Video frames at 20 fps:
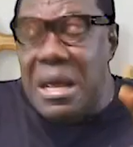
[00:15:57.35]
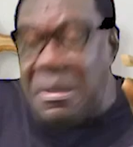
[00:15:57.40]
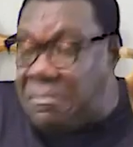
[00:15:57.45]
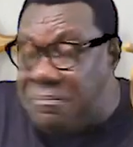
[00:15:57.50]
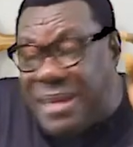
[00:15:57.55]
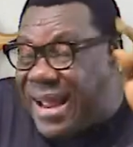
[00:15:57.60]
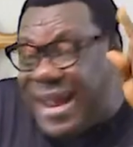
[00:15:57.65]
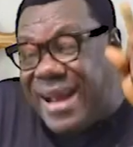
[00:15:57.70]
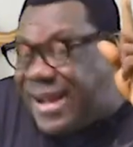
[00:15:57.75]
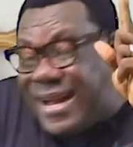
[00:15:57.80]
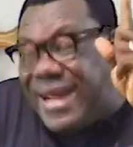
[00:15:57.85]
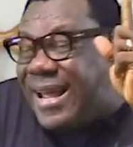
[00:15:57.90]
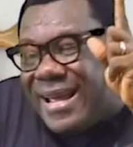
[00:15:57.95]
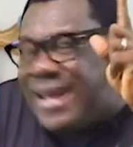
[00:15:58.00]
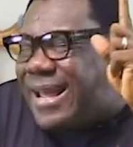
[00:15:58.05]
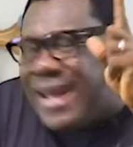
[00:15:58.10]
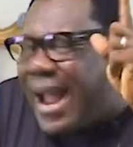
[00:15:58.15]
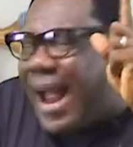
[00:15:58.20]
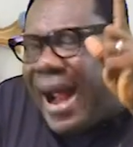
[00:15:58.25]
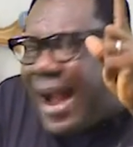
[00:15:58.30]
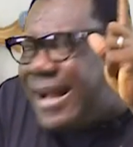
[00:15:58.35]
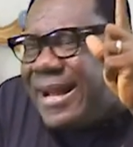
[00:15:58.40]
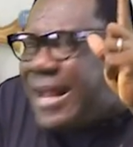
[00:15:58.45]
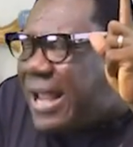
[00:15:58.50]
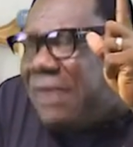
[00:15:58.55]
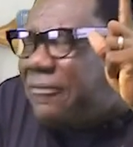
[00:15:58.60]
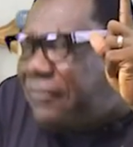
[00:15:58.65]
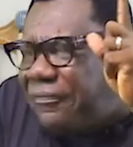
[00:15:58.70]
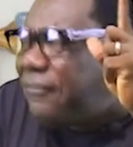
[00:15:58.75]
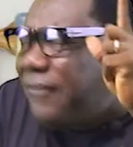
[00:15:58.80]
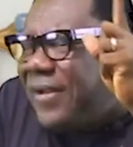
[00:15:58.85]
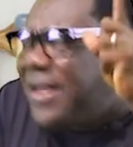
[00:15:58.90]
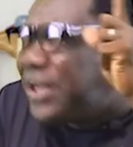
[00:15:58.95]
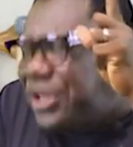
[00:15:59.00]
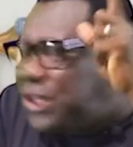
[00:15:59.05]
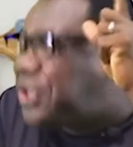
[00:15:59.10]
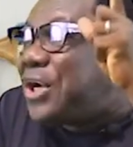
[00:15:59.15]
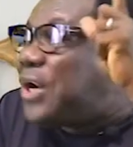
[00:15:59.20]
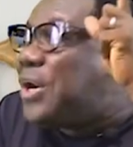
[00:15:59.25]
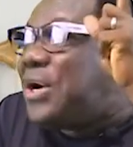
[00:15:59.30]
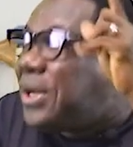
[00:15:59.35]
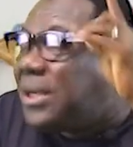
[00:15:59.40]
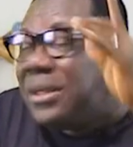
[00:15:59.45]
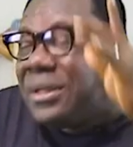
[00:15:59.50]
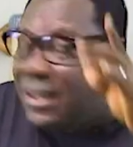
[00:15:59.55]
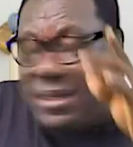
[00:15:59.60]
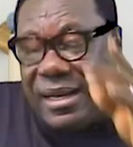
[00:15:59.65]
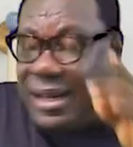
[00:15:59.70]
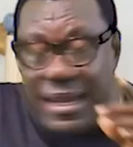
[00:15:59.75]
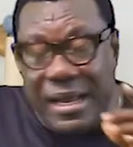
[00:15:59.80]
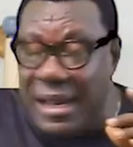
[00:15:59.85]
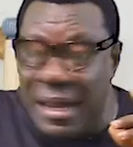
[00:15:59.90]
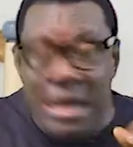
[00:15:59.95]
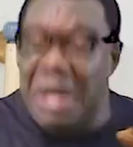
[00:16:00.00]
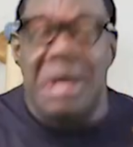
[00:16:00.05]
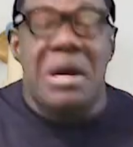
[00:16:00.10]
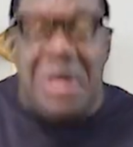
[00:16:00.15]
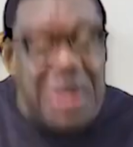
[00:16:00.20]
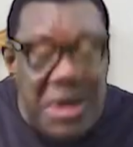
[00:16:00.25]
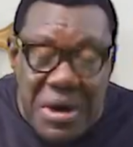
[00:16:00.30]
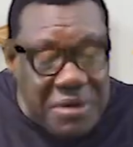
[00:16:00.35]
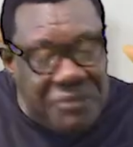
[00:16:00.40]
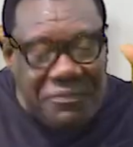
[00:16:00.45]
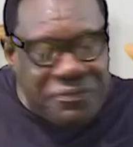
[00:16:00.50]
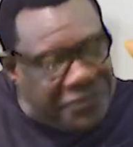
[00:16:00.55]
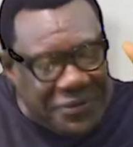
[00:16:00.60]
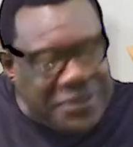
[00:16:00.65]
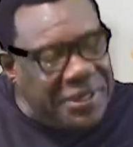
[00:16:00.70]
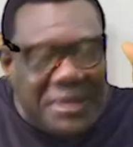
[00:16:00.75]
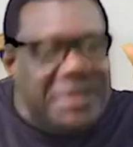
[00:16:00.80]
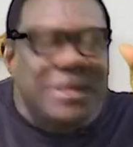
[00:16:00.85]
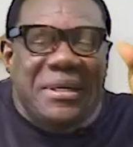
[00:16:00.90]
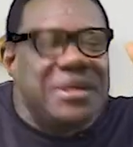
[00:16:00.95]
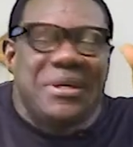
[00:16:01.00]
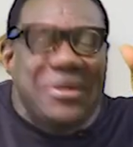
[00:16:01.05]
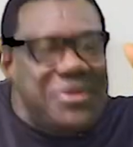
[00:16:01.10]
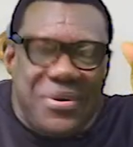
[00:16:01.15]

many are the affliction of the